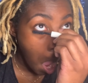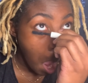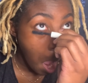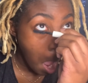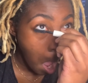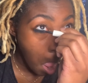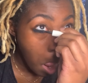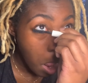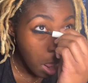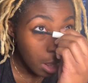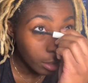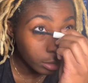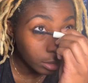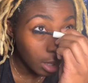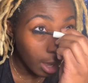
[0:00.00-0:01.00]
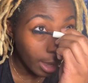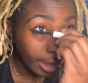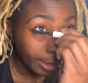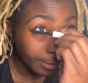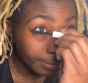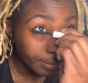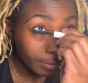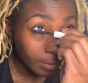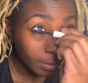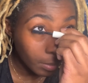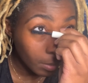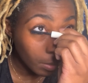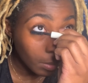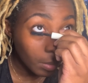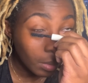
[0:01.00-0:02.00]
this guy
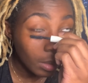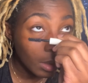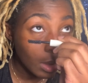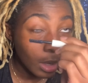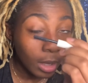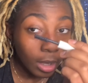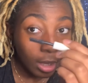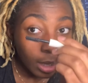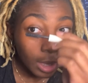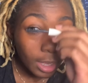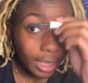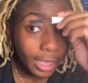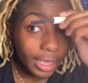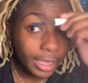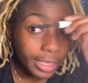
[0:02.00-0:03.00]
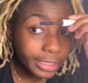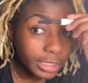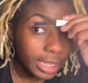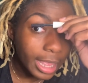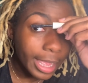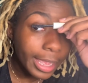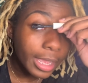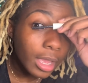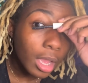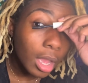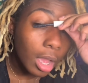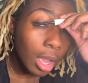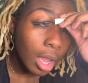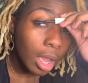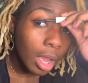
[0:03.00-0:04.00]
is, like,
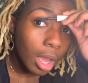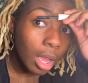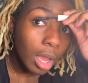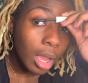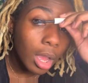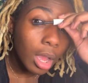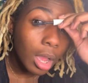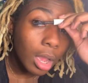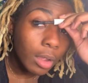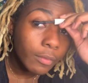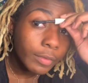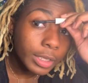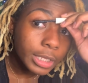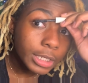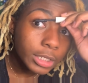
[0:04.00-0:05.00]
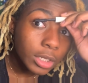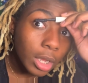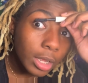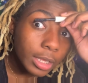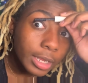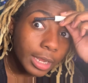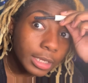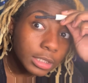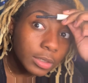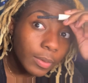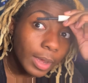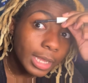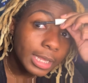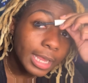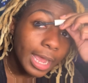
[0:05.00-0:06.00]
really into
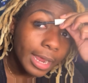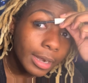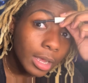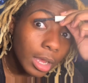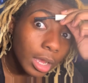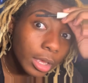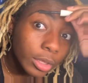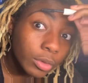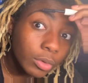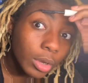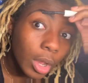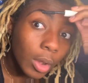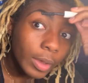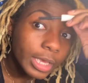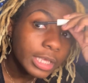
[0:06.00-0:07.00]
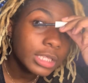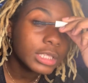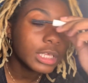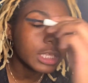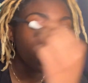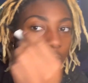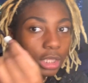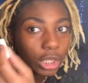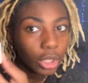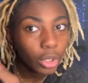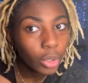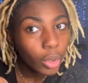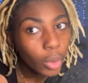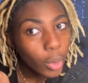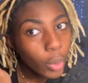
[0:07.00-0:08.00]
Atlanta, you know. He's
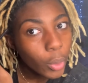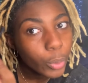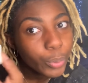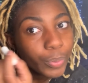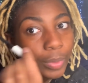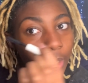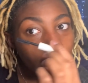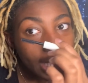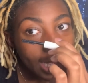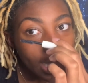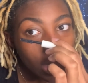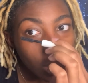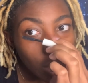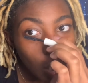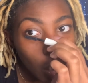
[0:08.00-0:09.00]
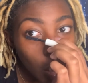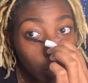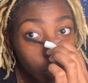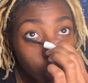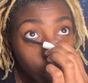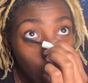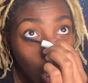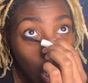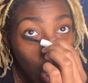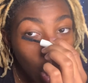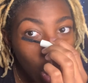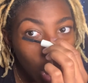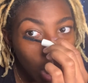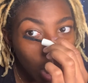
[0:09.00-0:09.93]
cute. He a little dark